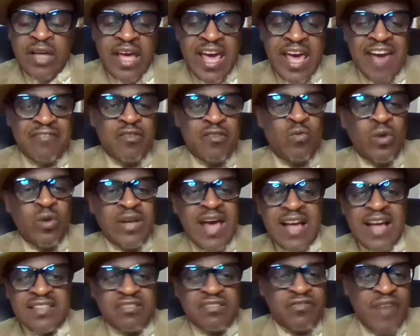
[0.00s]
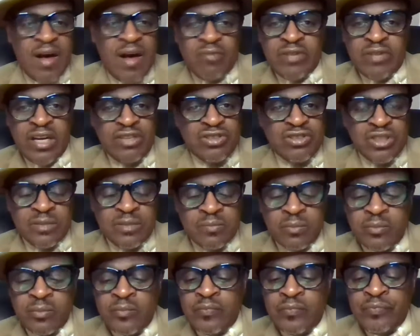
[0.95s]
everyone has a foundation.
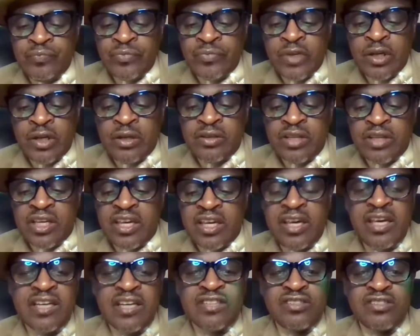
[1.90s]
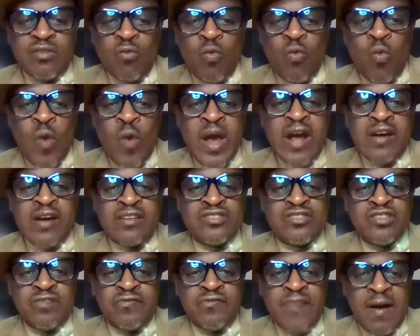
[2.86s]
The key is to where is
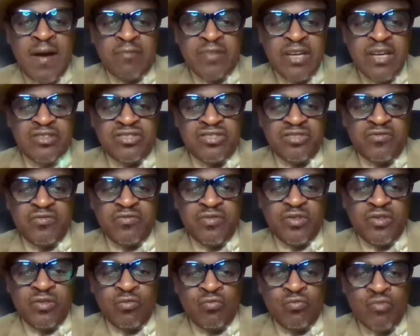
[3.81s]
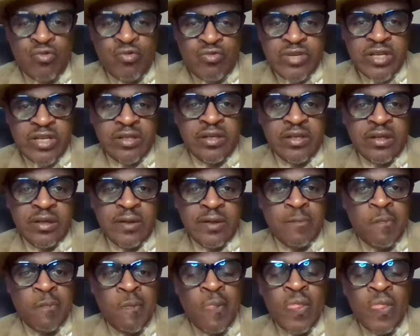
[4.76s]
your foundation rooted?
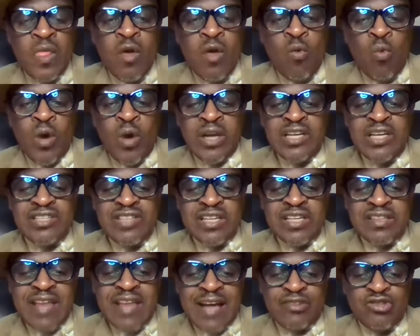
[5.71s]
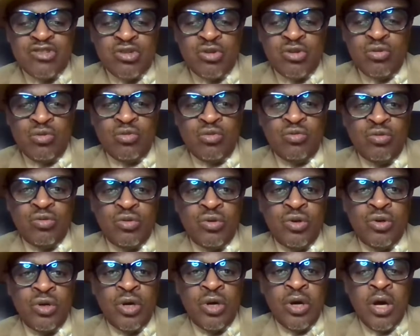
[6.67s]
What is it that you,
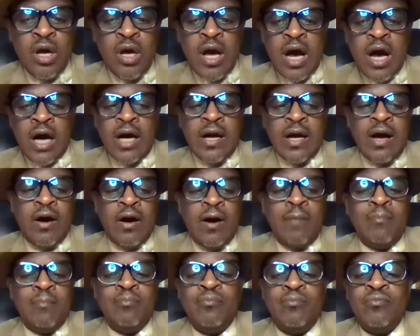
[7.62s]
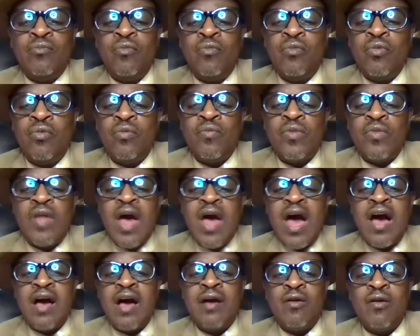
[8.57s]

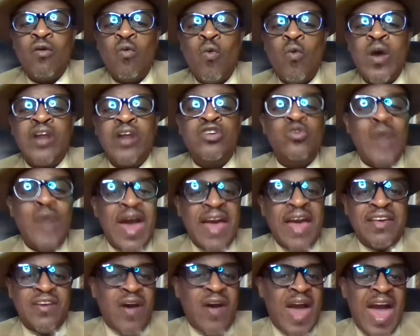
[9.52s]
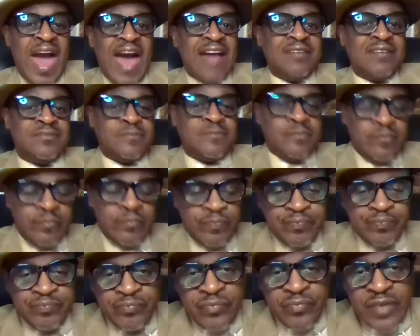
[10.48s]
where do you hang your hat
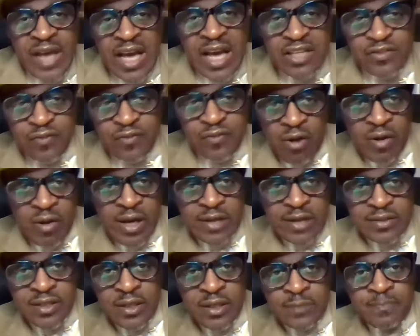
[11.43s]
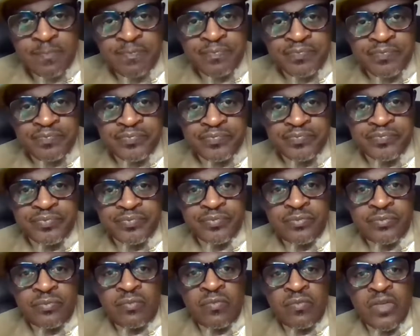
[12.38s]
as far as
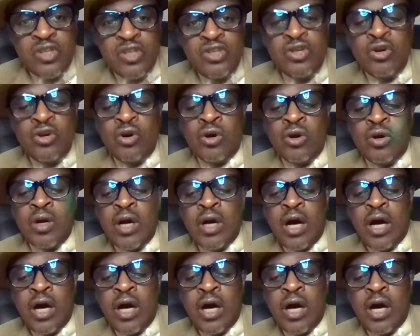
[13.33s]
your